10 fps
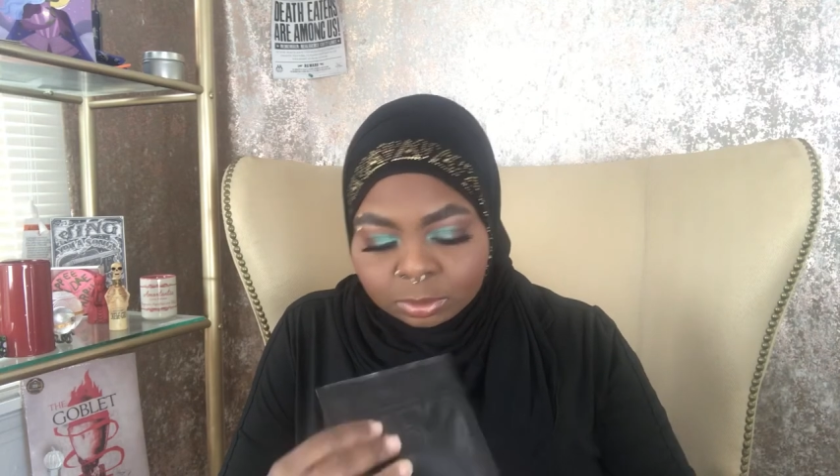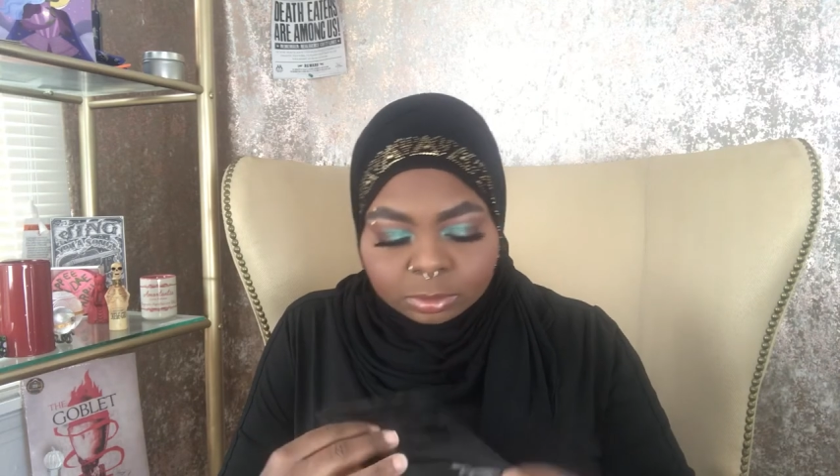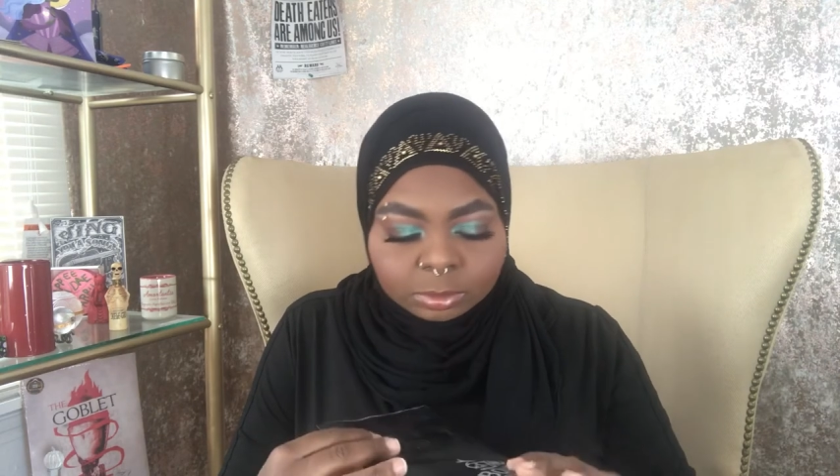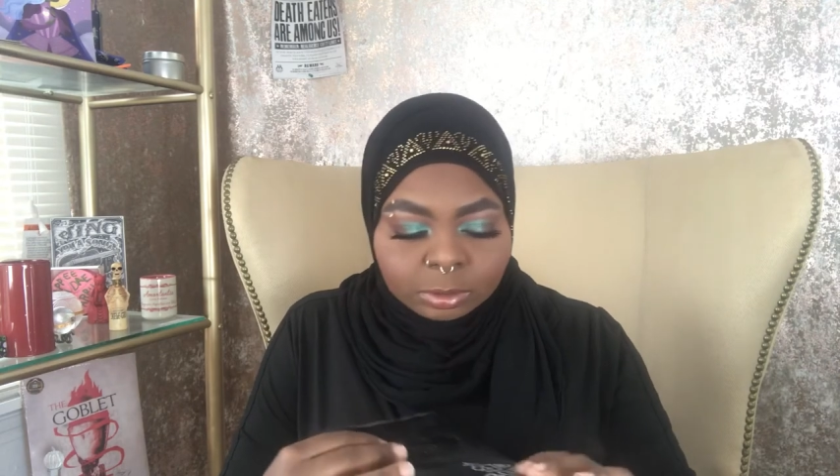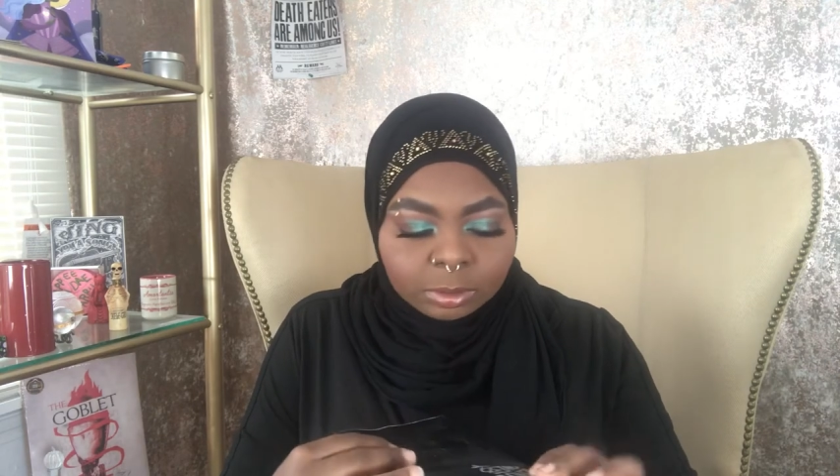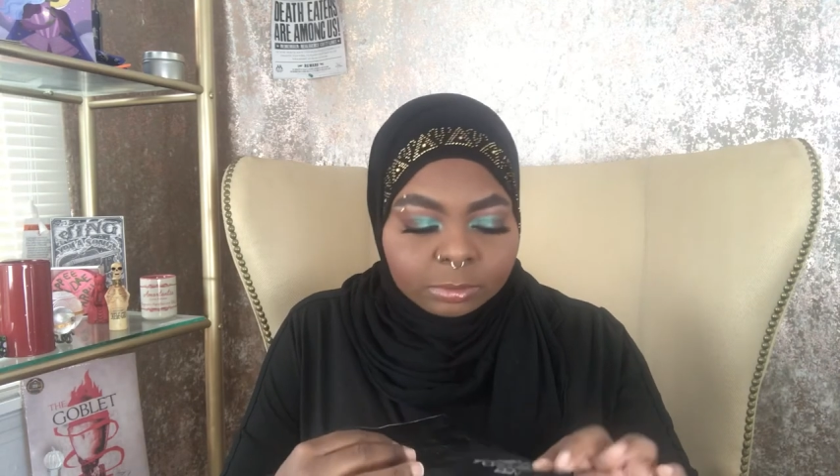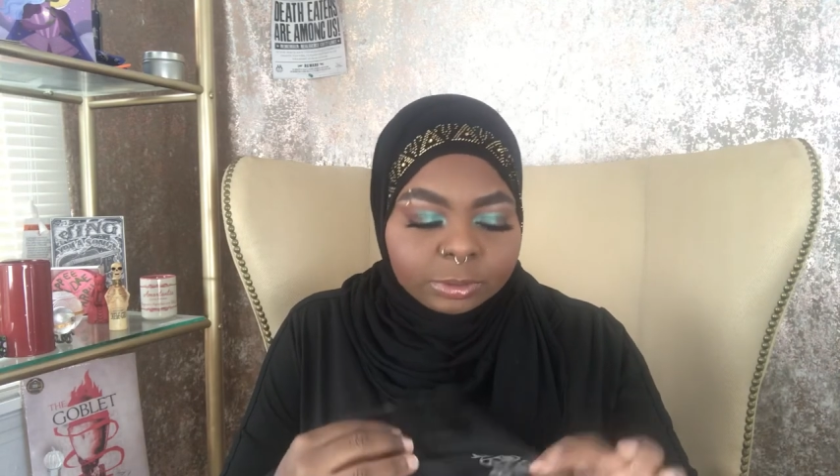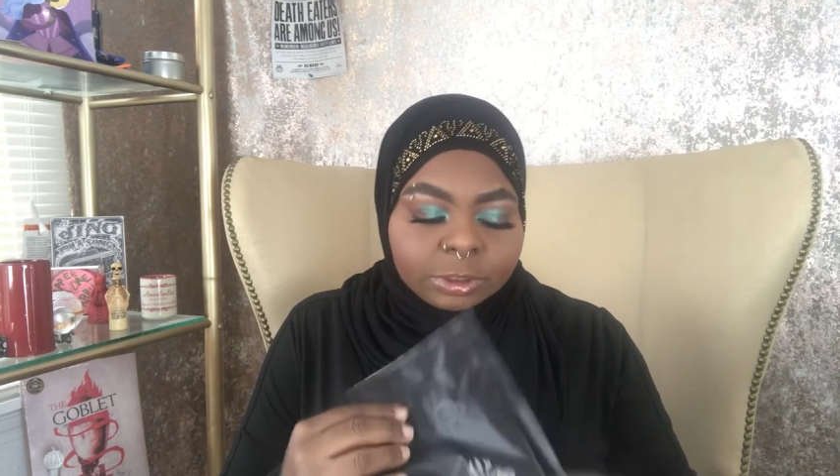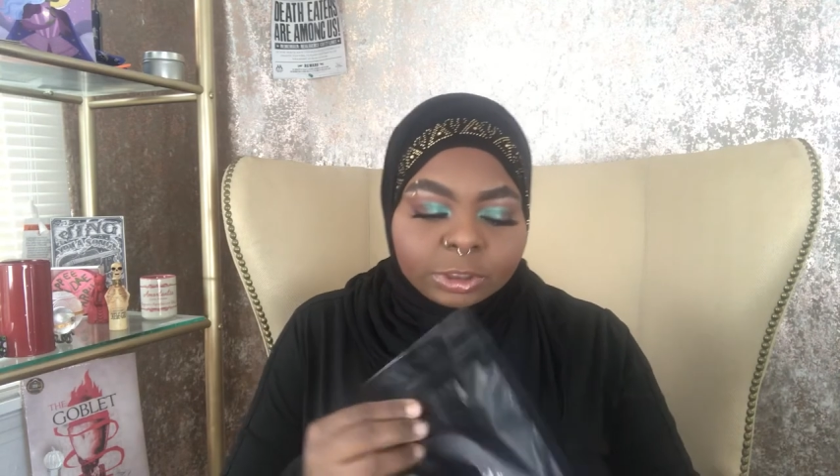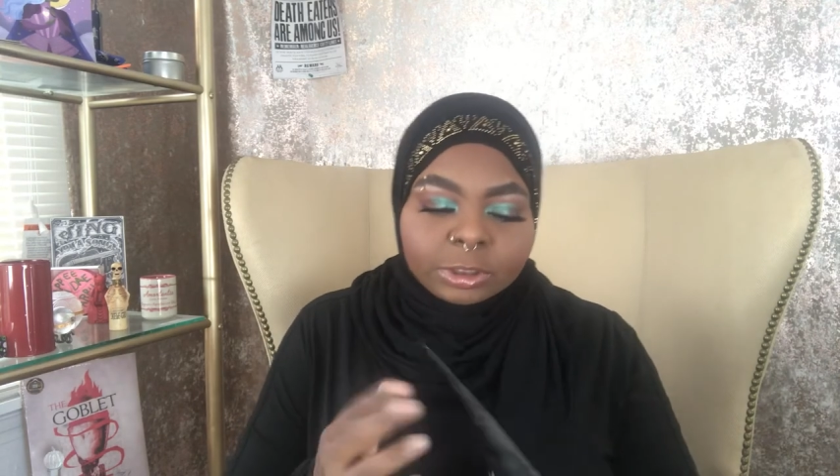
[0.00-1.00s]
so
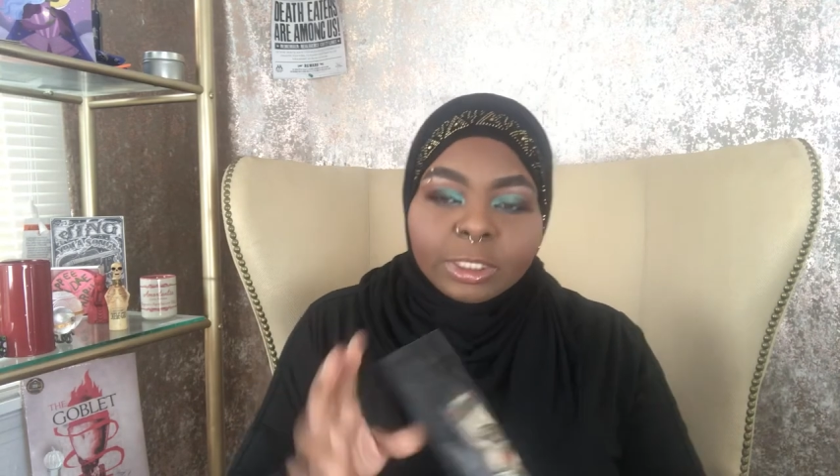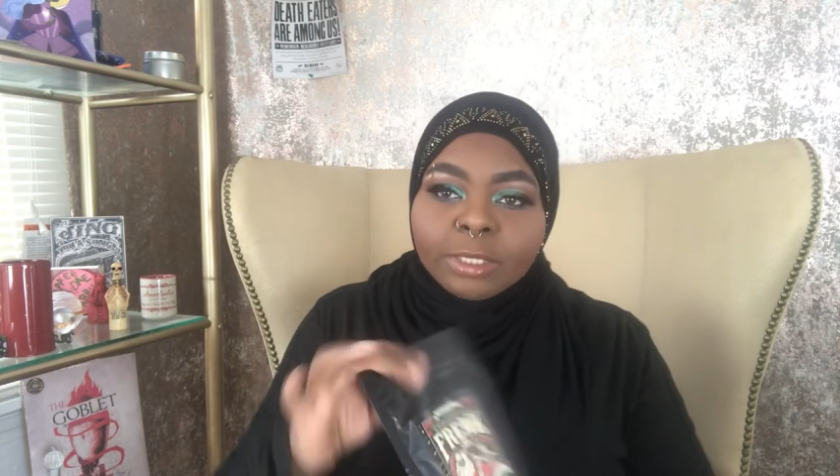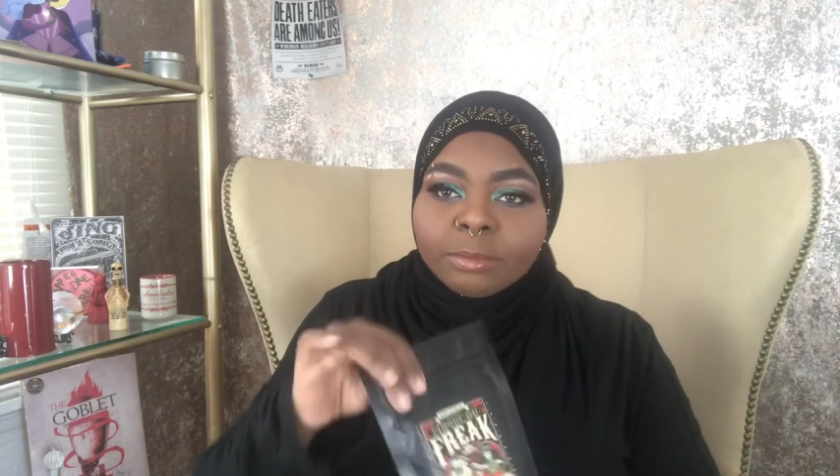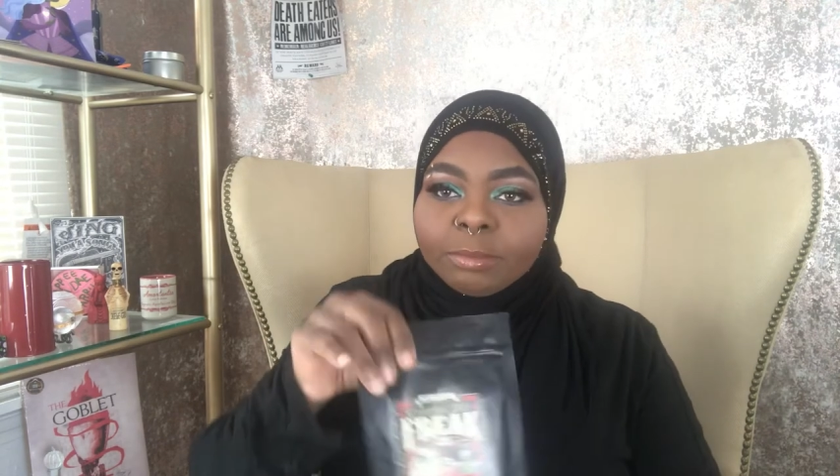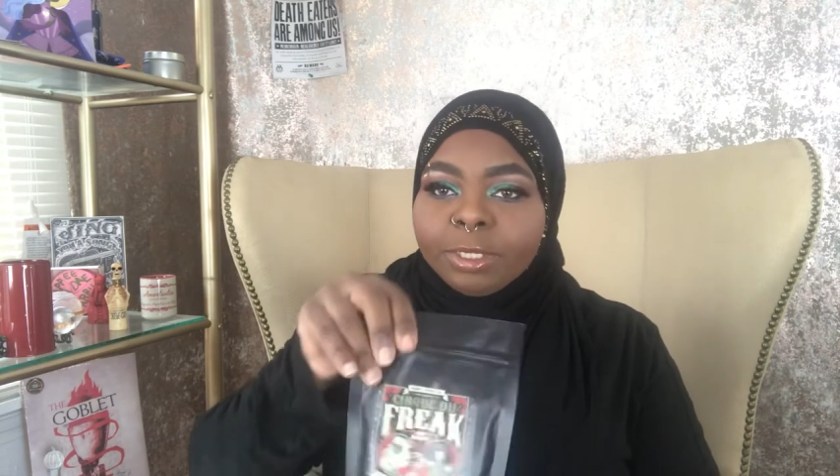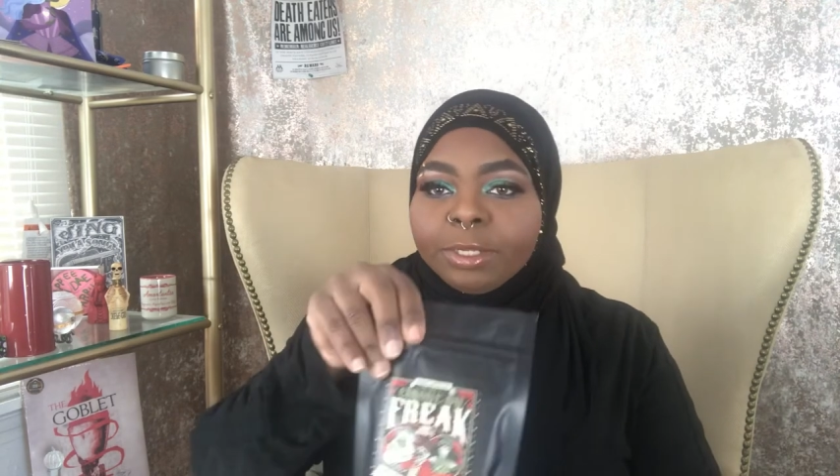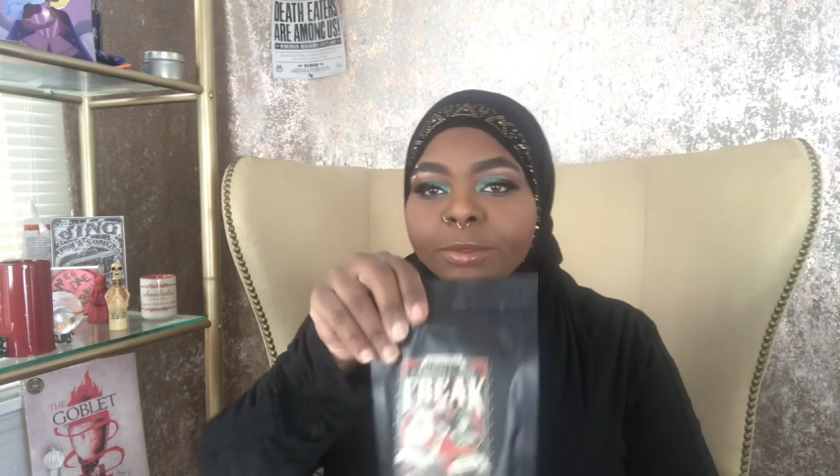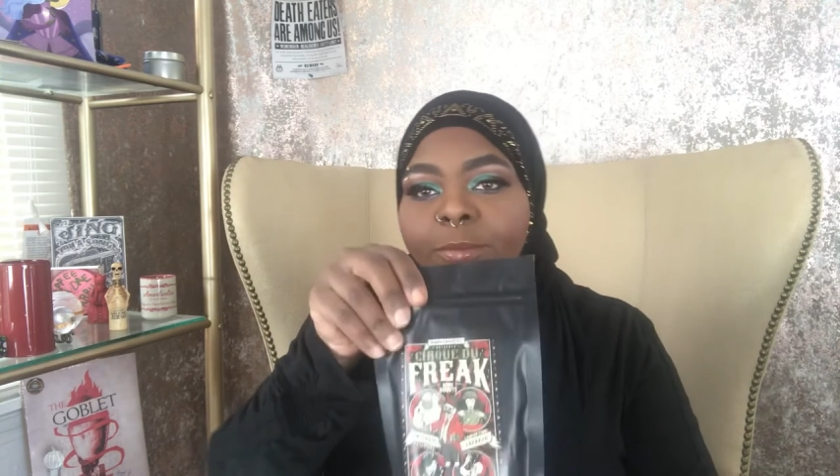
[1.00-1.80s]
it's just a medium